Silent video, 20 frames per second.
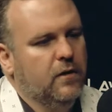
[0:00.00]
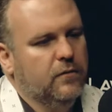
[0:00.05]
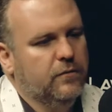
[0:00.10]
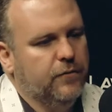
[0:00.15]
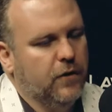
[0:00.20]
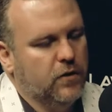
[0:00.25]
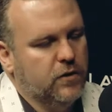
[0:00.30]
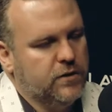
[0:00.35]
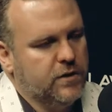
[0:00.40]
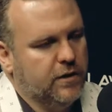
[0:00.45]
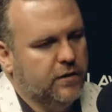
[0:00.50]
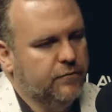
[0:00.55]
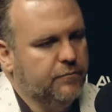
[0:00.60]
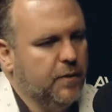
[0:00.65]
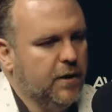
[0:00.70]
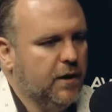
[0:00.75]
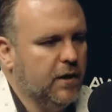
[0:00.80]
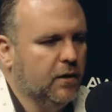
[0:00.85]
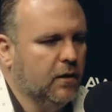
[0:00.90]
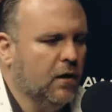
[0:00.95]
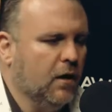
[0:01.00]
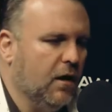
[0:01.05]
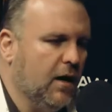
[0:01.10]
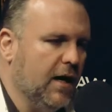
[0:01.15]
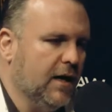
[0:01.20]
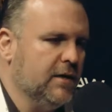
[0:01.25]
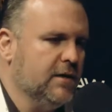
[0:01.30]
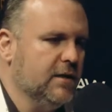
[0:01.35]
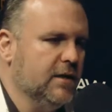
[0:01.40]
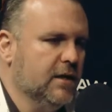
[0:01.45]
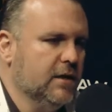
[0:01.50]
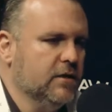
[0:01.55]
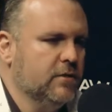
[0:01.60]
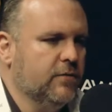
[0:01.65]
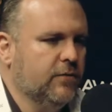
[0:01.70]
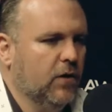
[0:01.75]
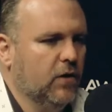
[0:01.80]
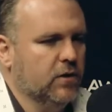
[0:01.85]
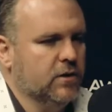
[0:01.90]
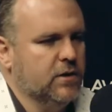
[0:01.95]
folks that have been in car accidents,
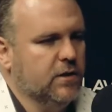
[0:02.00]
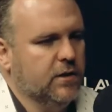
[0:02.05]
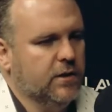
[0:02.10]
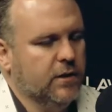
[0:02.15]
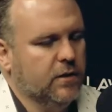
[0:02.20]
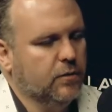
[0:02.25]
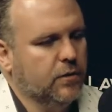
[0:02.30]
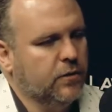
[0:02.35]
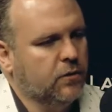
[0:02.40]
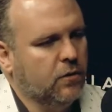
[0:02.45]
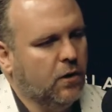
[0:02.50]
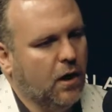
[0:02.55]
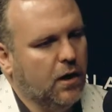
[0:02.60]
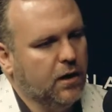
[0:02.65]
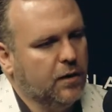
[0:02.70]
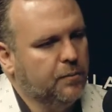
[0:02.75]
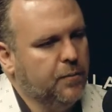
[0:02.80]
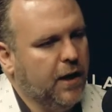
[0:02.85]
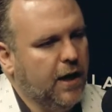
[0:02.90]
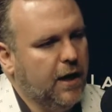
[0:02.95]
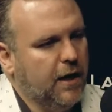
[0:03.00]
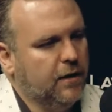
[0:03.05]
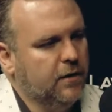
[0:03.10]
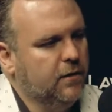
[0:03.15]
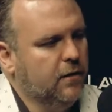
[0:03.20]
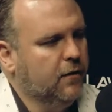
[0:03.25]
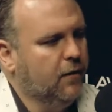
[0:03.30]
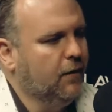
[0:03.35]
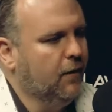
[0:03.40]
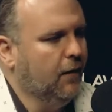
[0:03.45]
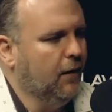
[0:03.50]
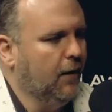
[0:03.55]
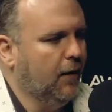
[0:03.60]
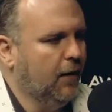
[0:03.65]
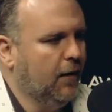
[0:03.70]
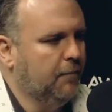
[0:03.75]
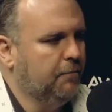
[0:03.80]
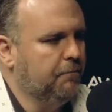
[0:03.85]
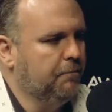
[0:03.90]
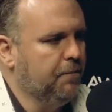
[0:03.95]
folks that deal with chronic pain,
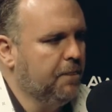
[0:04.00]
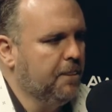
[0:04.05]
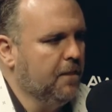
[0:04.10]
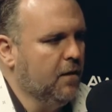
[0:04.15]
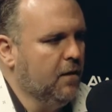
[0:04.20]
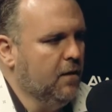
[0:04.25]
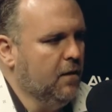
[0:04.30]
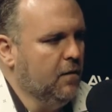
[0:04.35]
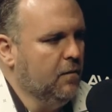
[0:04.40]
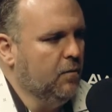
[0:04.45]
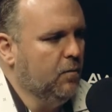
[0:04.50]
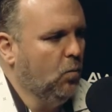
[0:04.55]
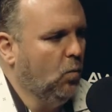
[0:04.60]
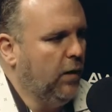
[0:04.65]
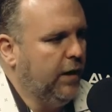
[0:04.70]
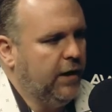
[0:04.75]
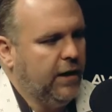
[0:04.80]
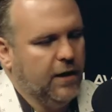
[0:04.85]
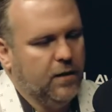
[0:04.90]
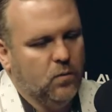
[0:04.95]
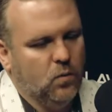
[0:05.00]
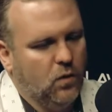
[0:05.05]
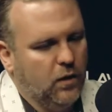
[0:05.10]
um, weekend